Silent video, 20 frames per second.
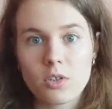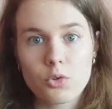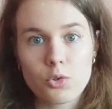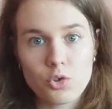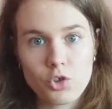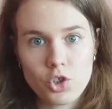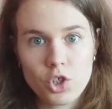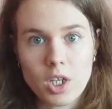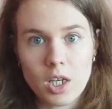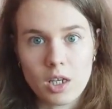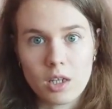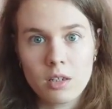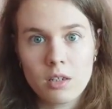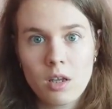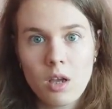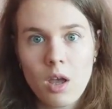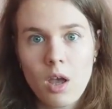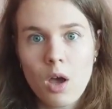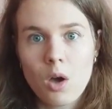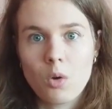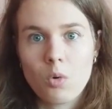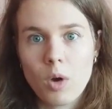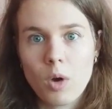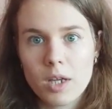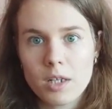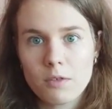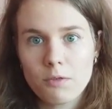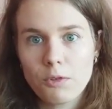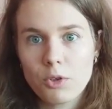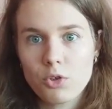into Shein,
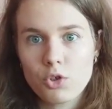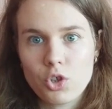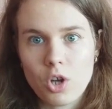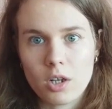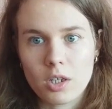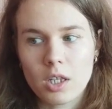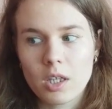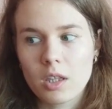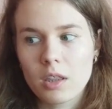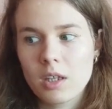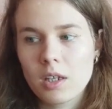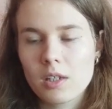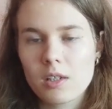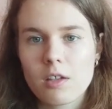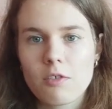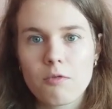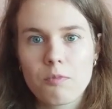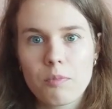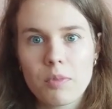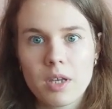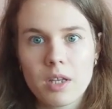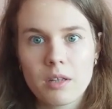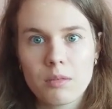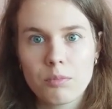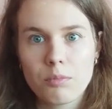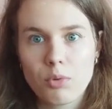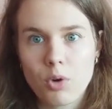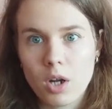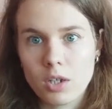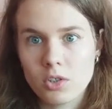quite a few shocking things have
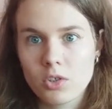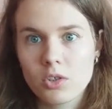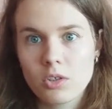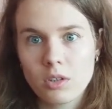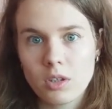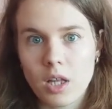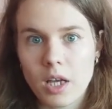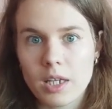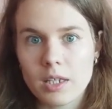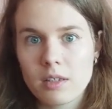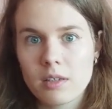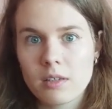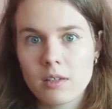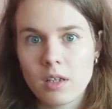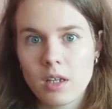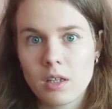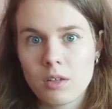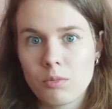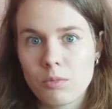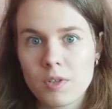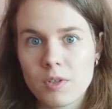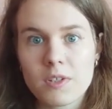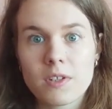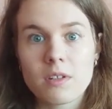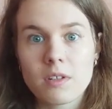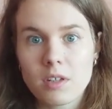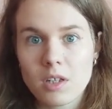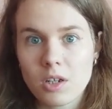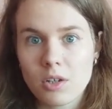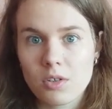been brought to light in
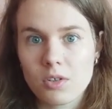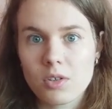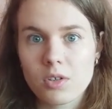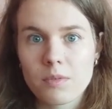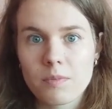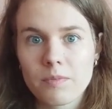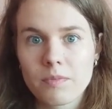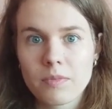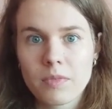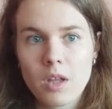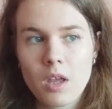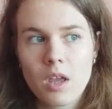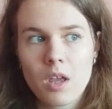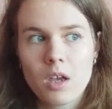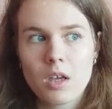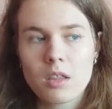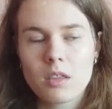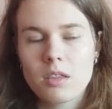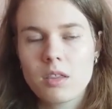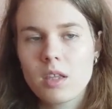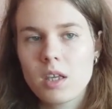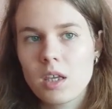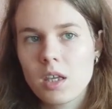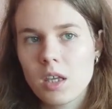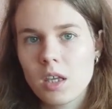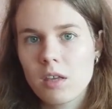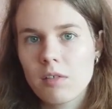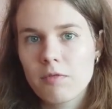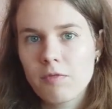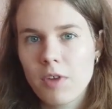recent years.
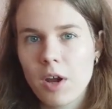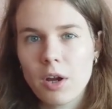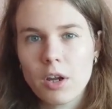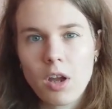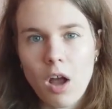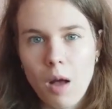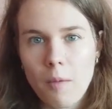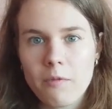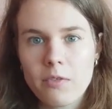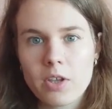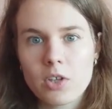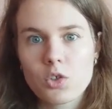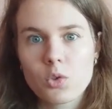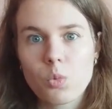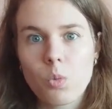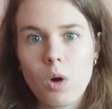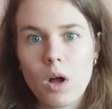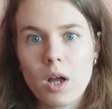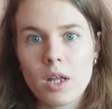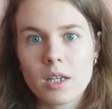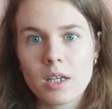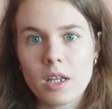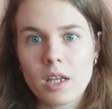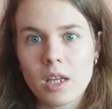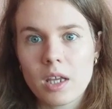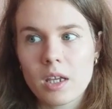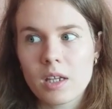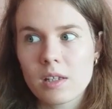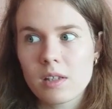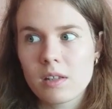The very obvious one
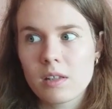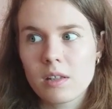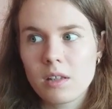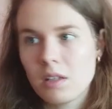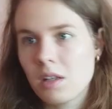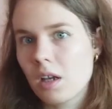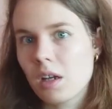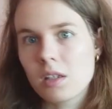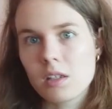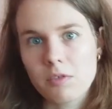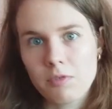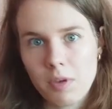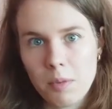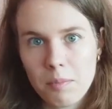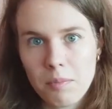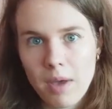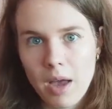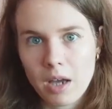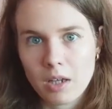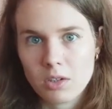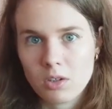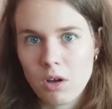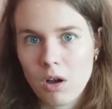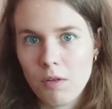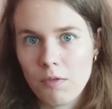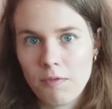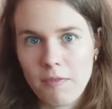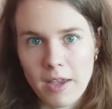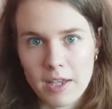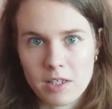is the negative impact
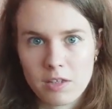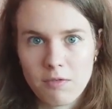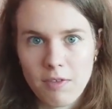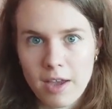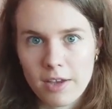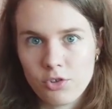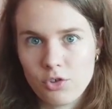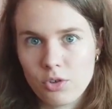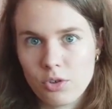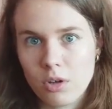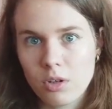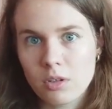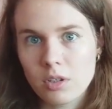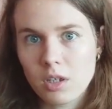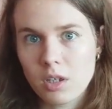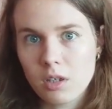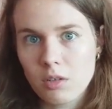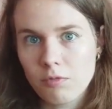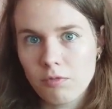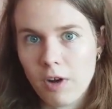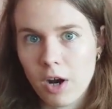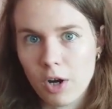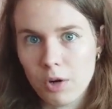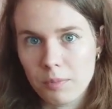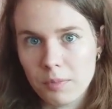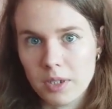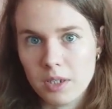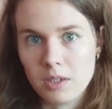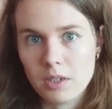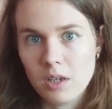of fast fashion on the
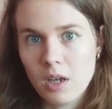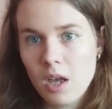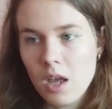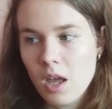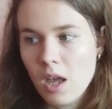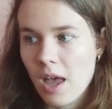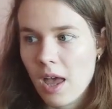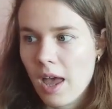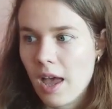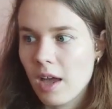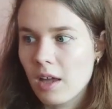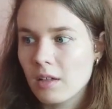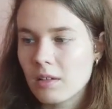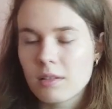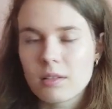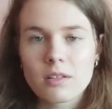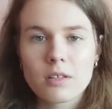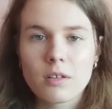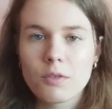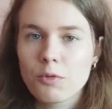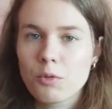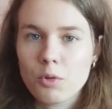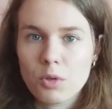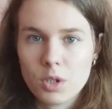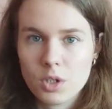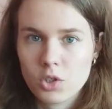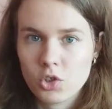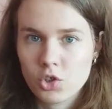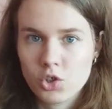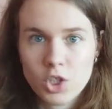environment. And of
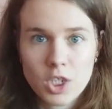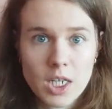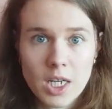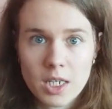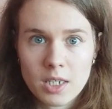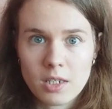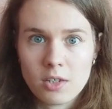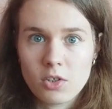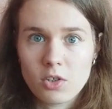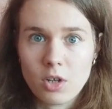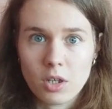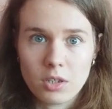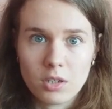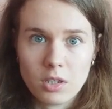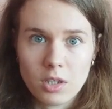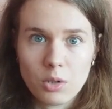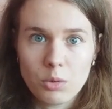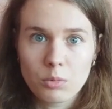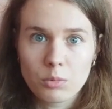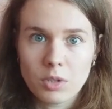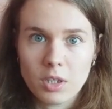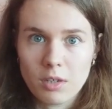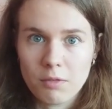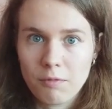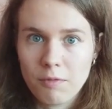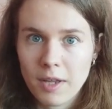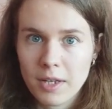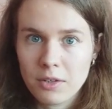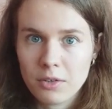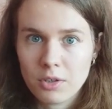course, Shein is not the only
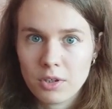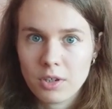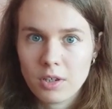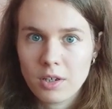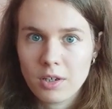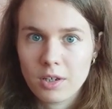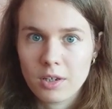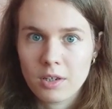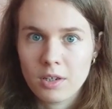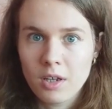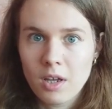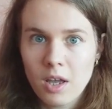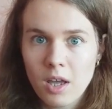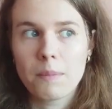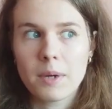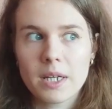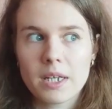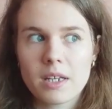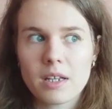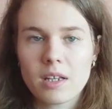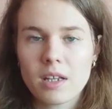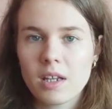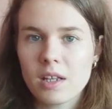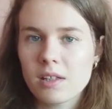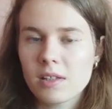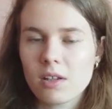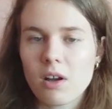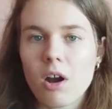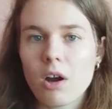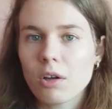offender here, but
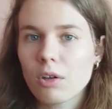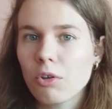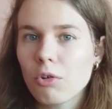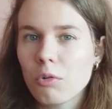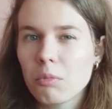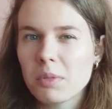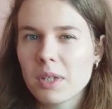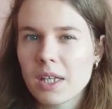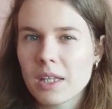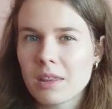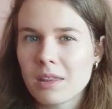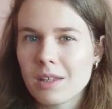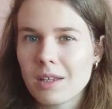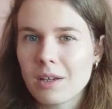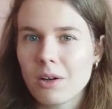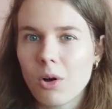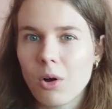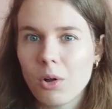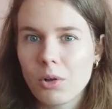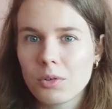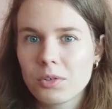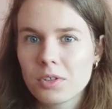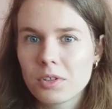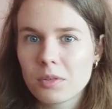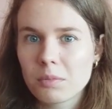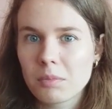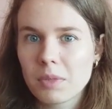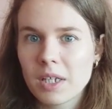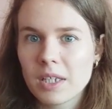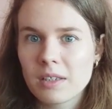it's arguably the
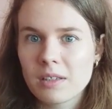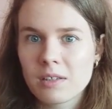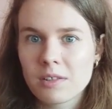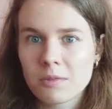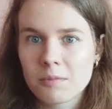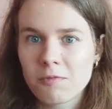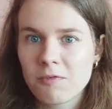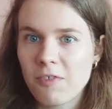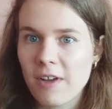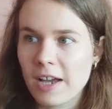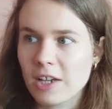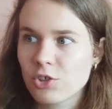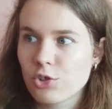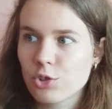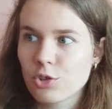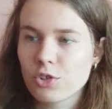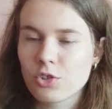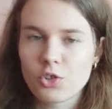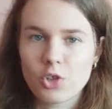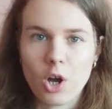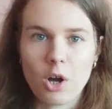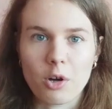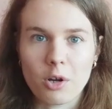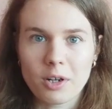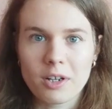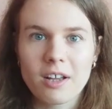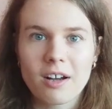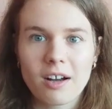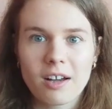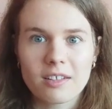ultimate fashion
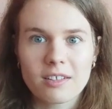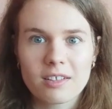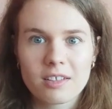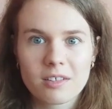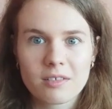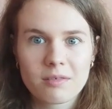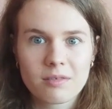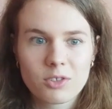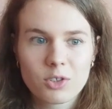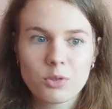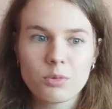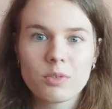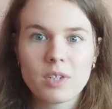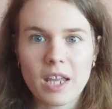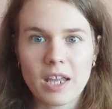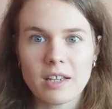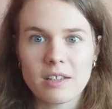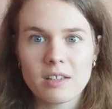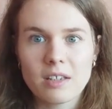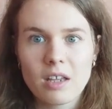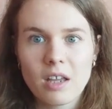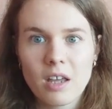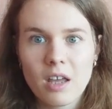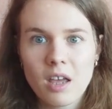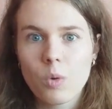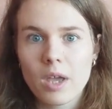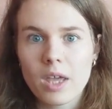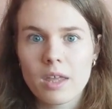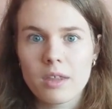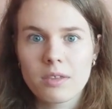juggernaut to date,
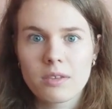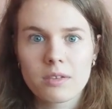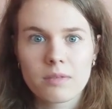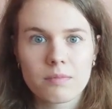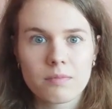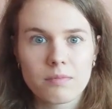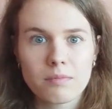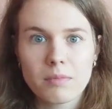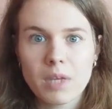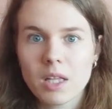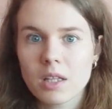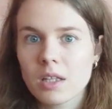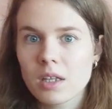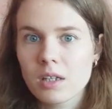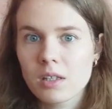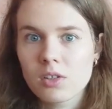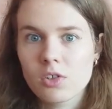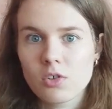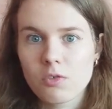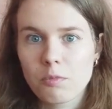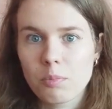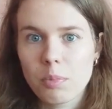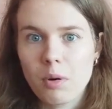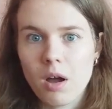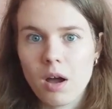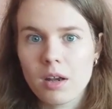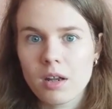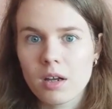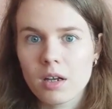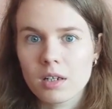with millions of
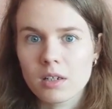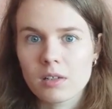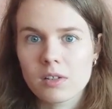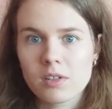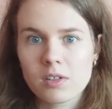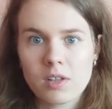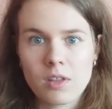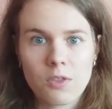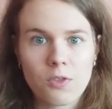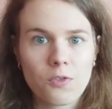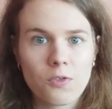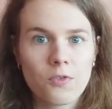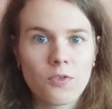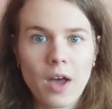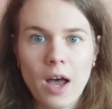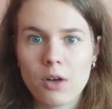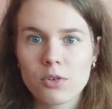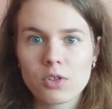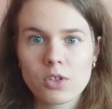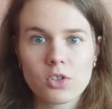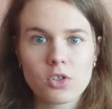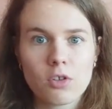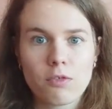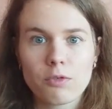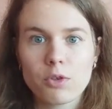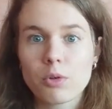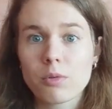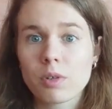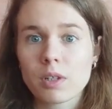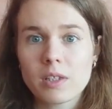products, thousands of
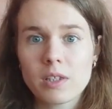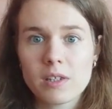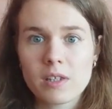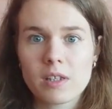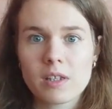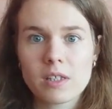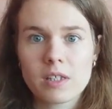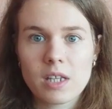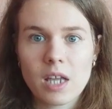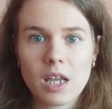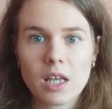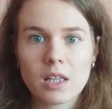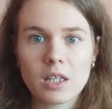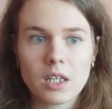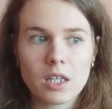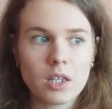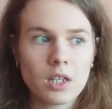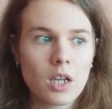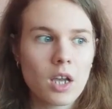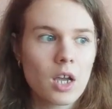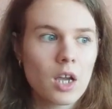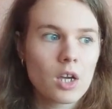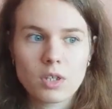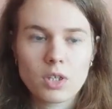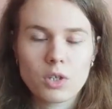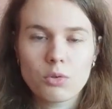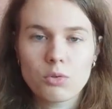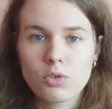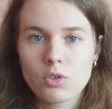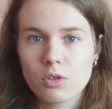new releases daily, the
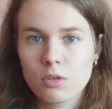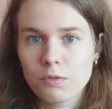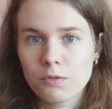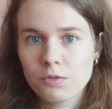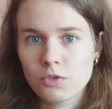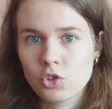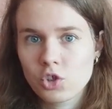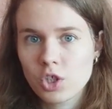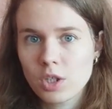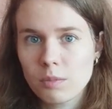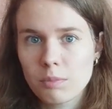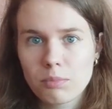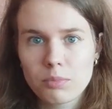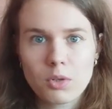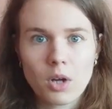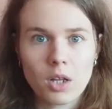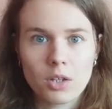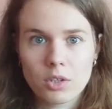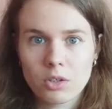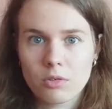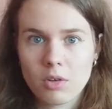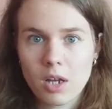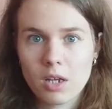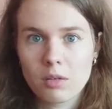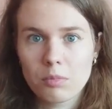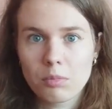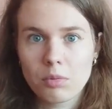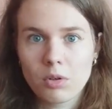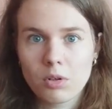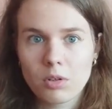use of cheap, non
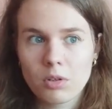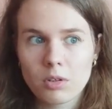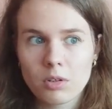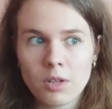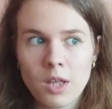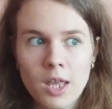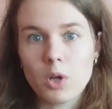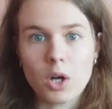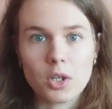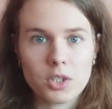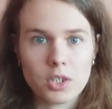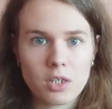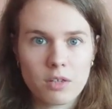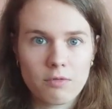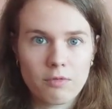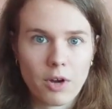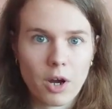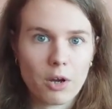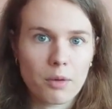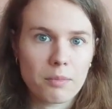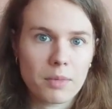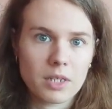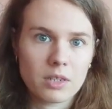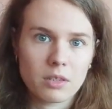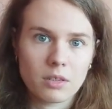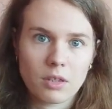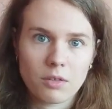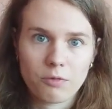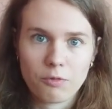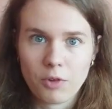degradable, not
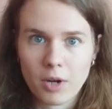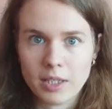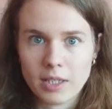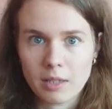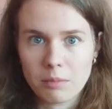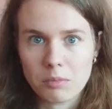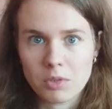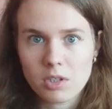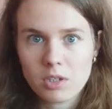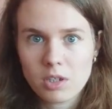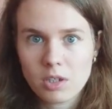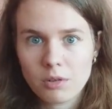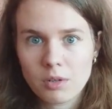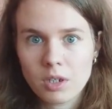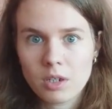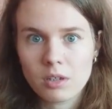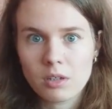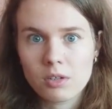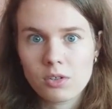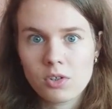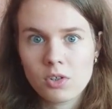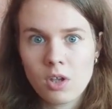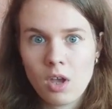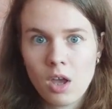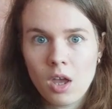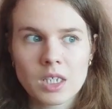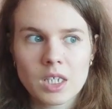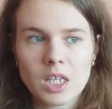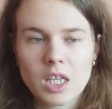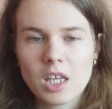environmentally friendly materials.
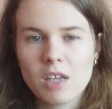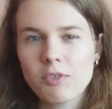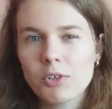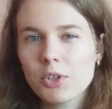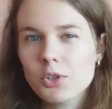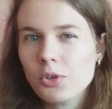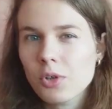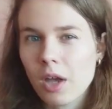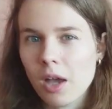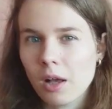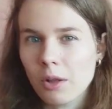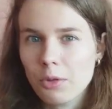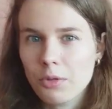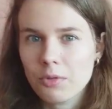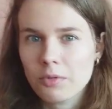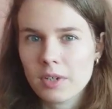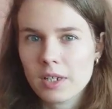Even to health